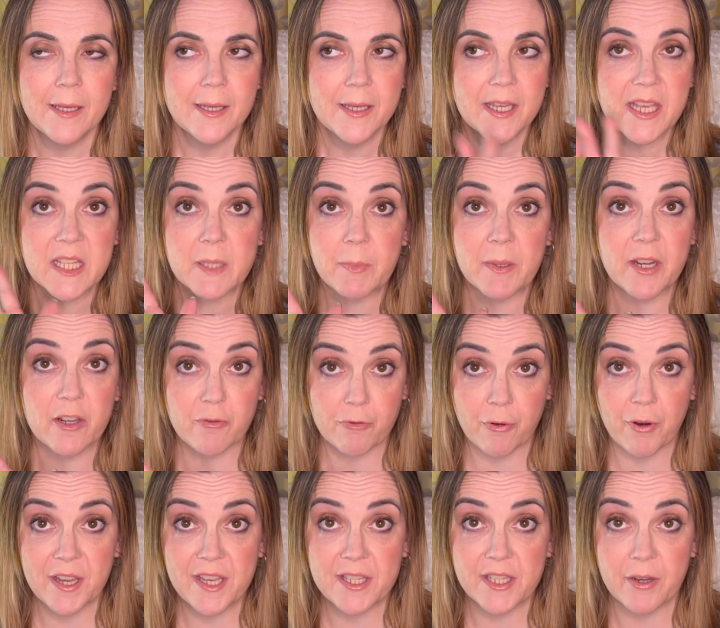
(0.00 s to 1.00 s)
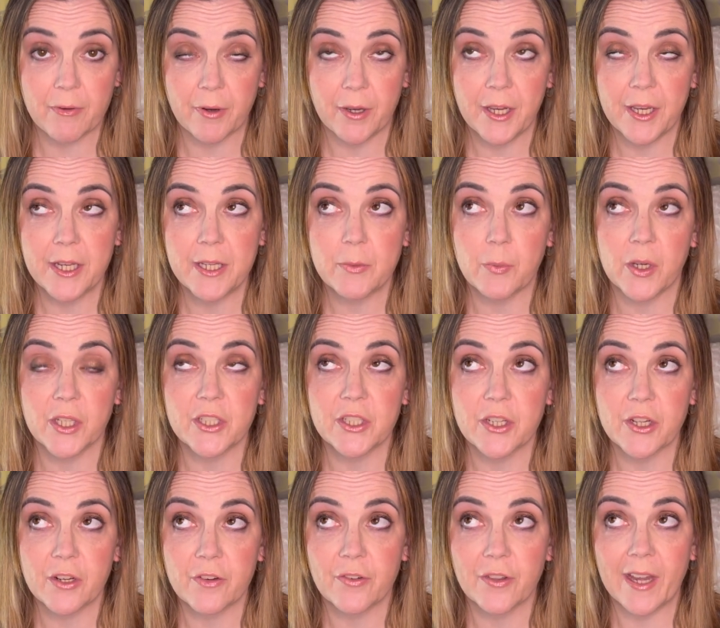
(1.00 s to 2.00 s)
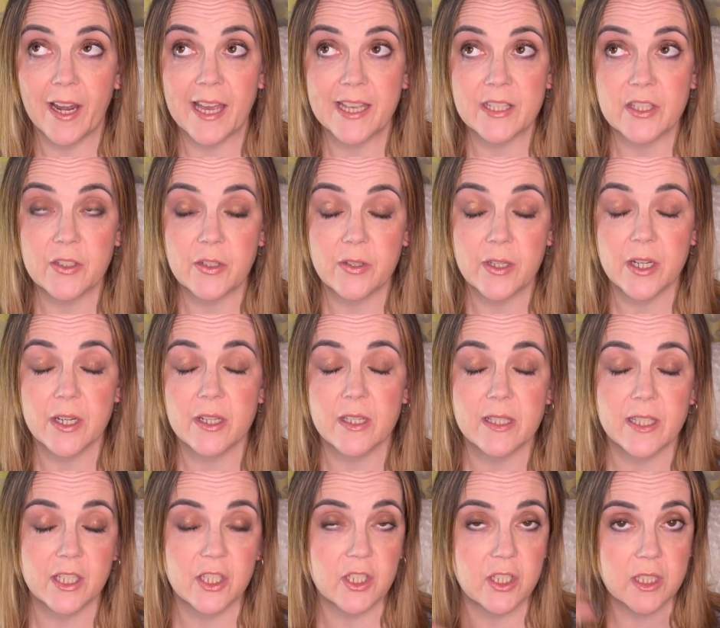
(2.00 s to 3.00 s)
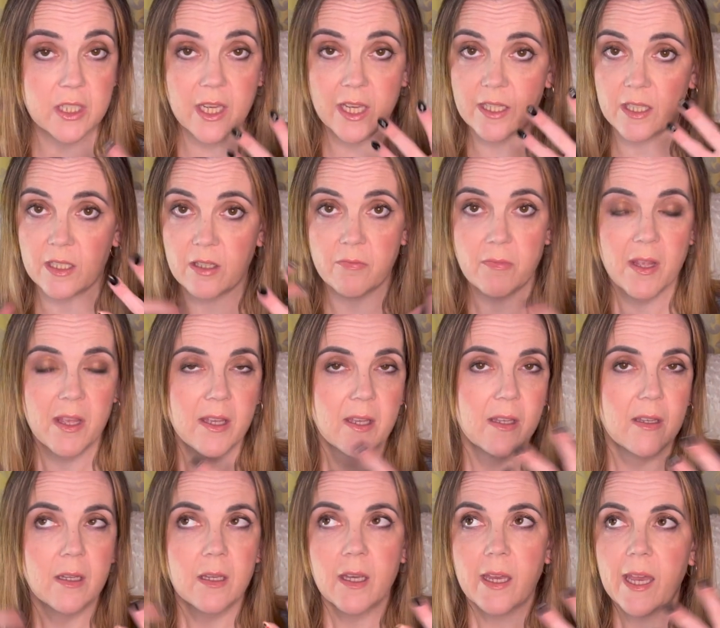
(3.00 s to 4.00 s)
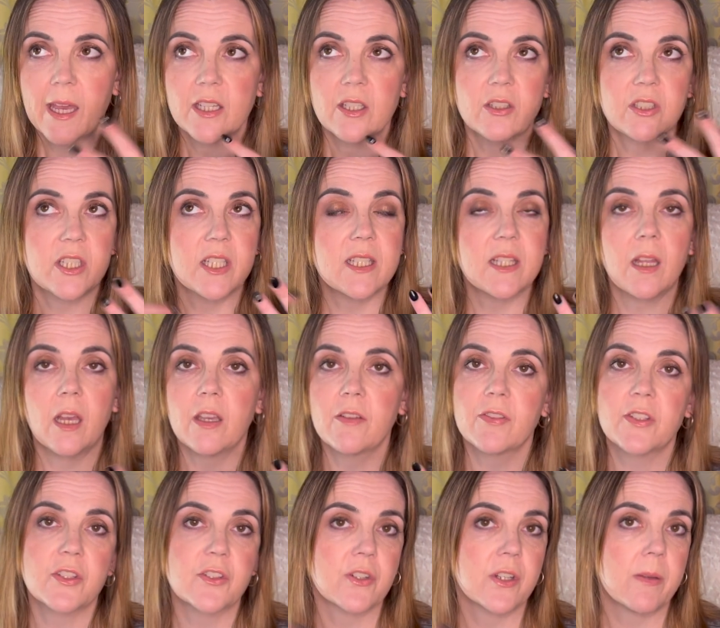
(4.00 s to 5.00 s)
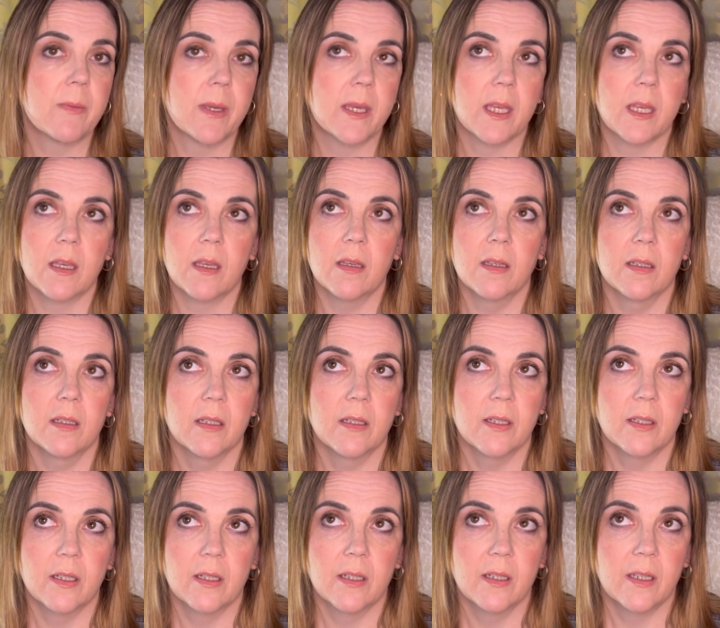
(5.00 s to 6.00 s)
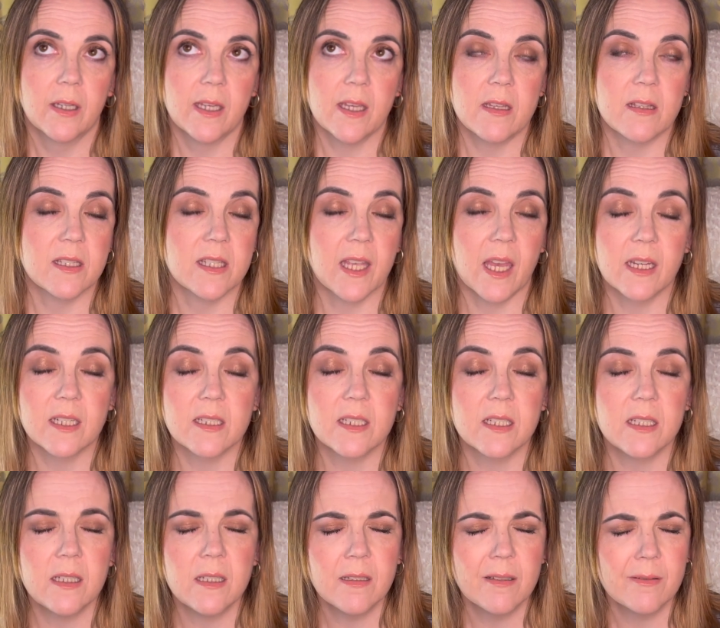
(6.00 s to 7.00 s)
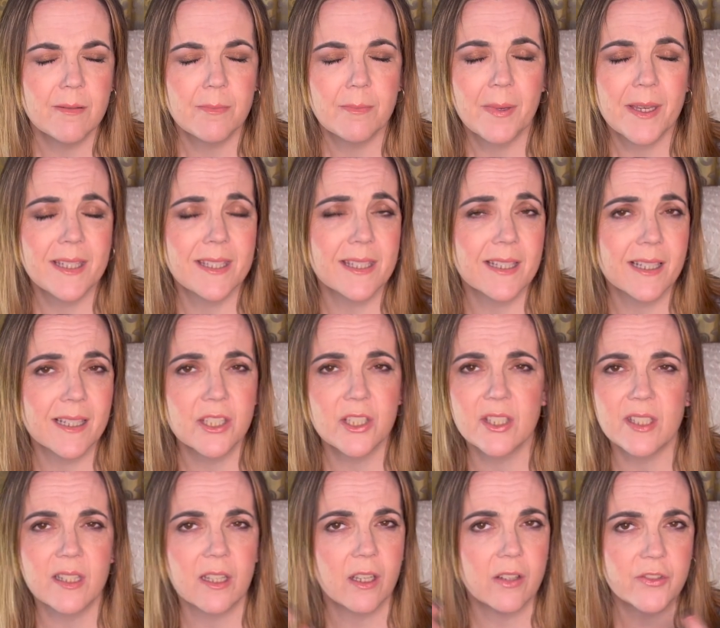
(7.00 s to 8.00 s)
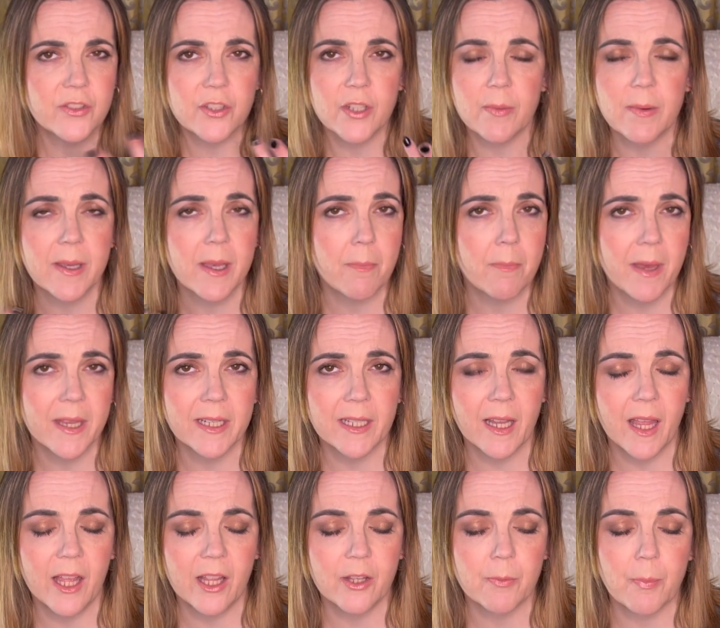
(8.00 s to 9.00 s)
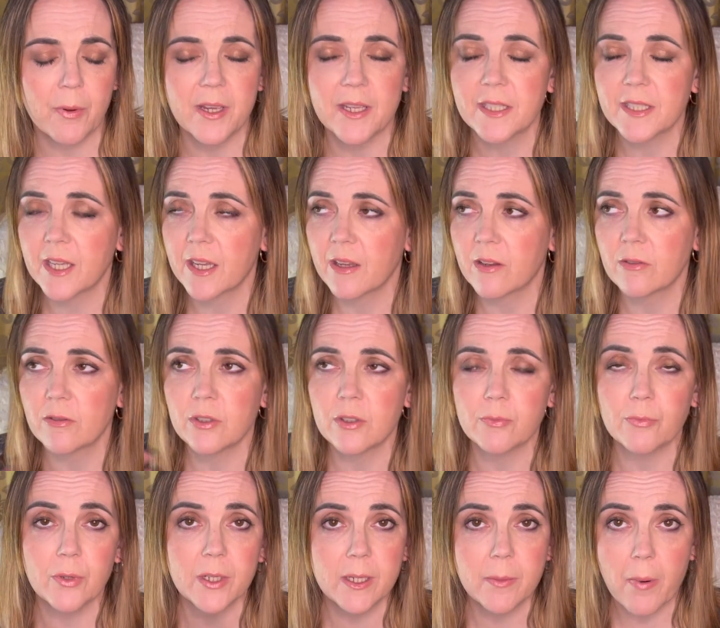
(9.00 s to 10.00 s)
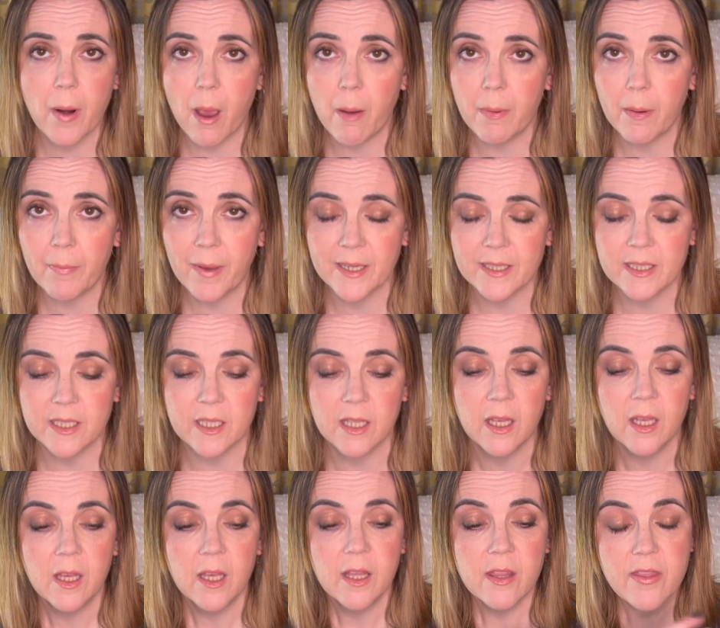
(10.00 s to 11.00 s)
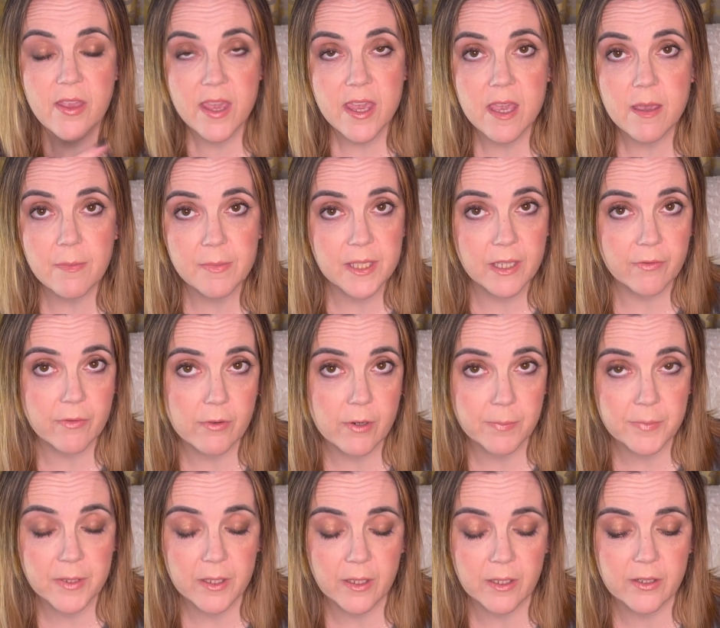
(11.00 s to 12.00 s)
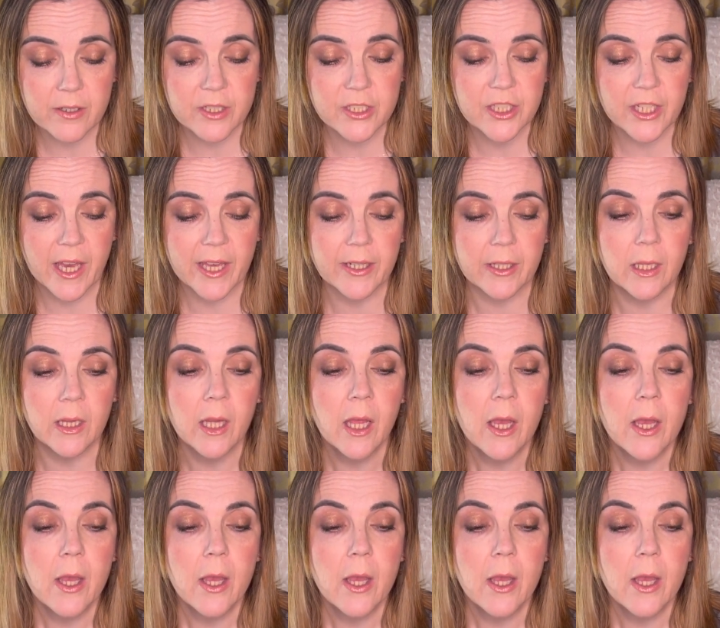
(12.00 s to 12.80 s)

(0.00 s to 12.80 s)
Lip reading: It's been a crazy ride watching her for the last 2 years. Like, she's live streaming insanity, basically. She's live streaming a mental health breakdown. Some really problematic themes have erupted on her channel.